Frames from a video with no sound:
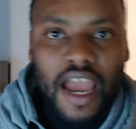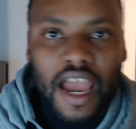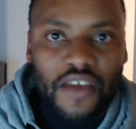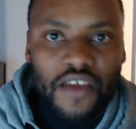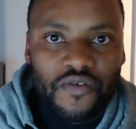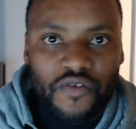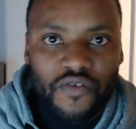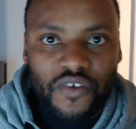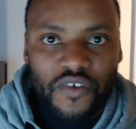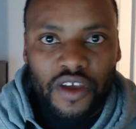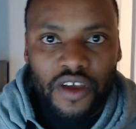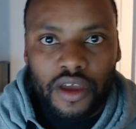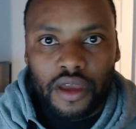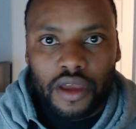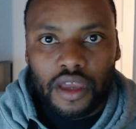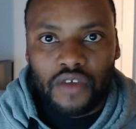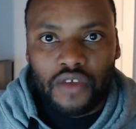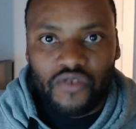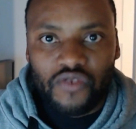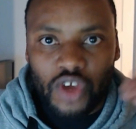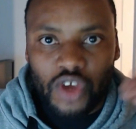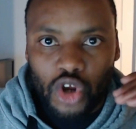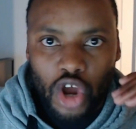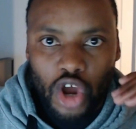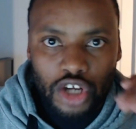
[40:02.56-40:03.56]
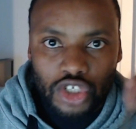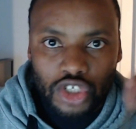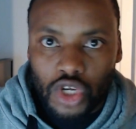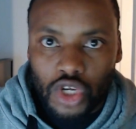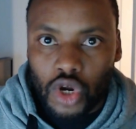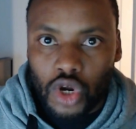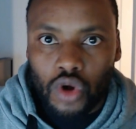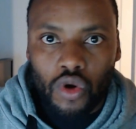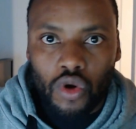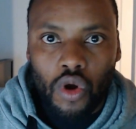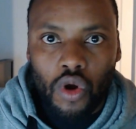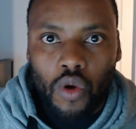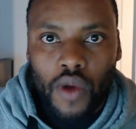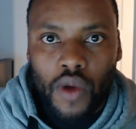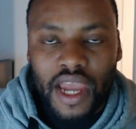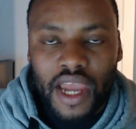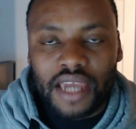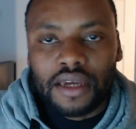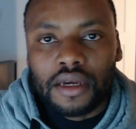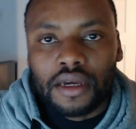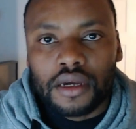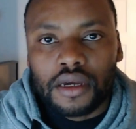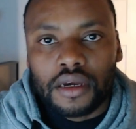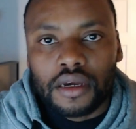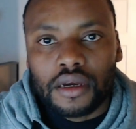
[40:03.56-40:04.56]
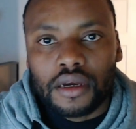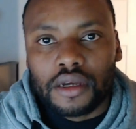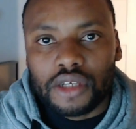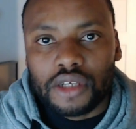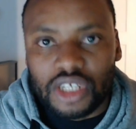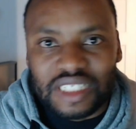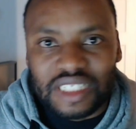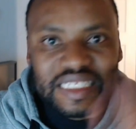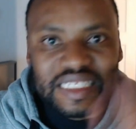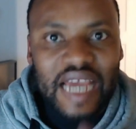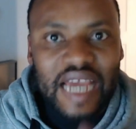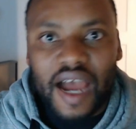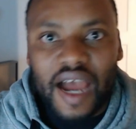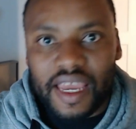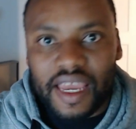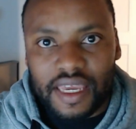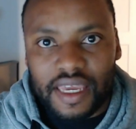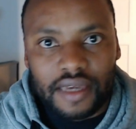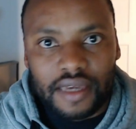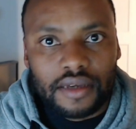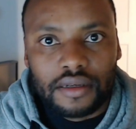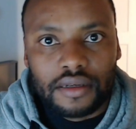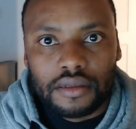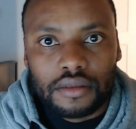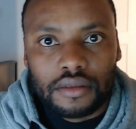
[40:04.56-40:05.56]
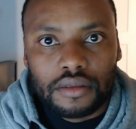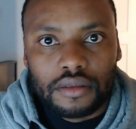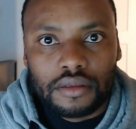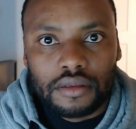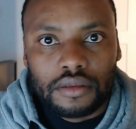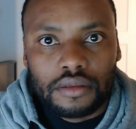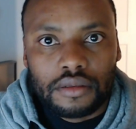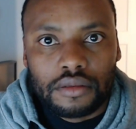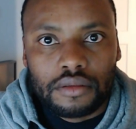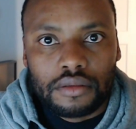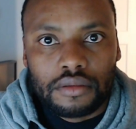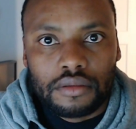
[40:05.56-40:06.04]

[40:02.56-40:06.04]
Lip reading: in life, if you're not growing, you're dying.